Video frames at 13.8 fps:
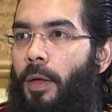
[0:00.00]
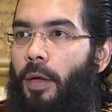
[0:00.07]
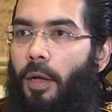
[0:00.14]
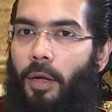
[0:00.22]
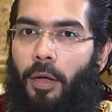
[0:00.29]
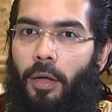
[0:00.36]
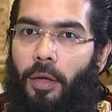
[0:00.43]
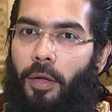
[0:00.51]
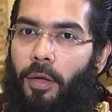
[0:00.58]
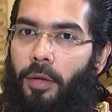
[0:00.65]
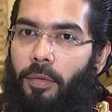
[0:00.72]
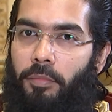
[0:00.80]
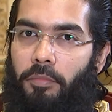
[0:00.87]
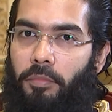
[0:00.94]

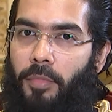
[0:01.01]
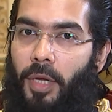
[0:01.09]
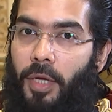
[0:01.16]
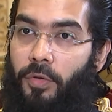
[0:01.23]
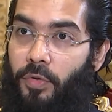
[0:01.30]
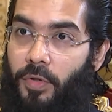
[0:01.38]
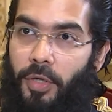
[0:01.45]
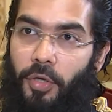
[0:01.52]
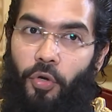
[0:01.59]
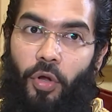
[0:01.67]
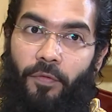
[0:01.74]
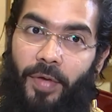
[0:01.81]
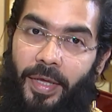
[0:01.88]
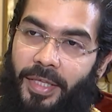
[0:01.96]
as you said,
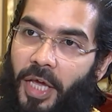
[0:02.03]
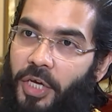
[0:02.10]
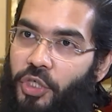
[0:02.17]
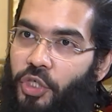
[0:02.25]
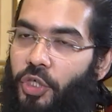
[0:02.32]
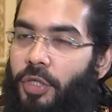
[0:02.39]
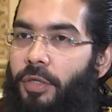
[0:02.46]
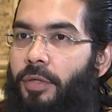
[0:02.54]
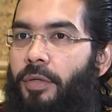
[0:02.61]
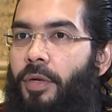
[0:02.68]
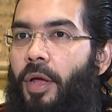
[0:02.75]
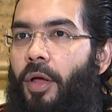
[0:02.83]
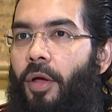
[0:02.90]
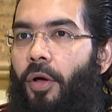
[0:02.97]
a vacation,
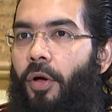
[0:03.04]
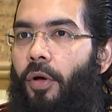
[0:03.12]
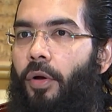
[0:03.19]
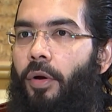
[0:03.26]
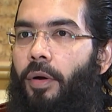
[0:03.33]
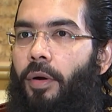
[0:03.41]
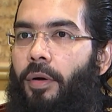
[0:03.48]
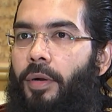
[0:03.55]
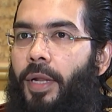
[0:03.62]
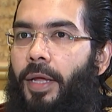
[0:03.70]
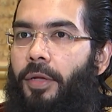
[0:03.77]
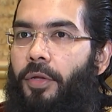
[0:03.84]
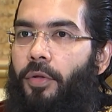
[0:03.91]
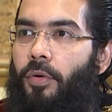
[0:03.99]
or
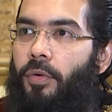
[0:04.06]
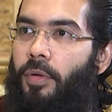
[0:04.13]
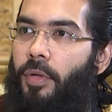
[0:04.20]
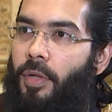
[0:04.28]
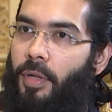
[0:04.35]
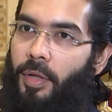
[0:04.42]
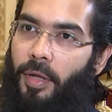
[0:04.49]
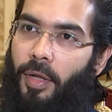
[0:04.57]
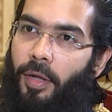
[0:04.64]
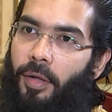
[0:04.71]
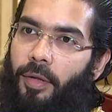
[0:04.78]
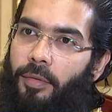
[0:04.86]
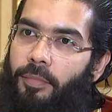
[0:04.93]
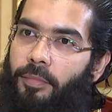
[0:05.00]
like
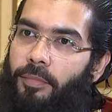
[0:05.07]
a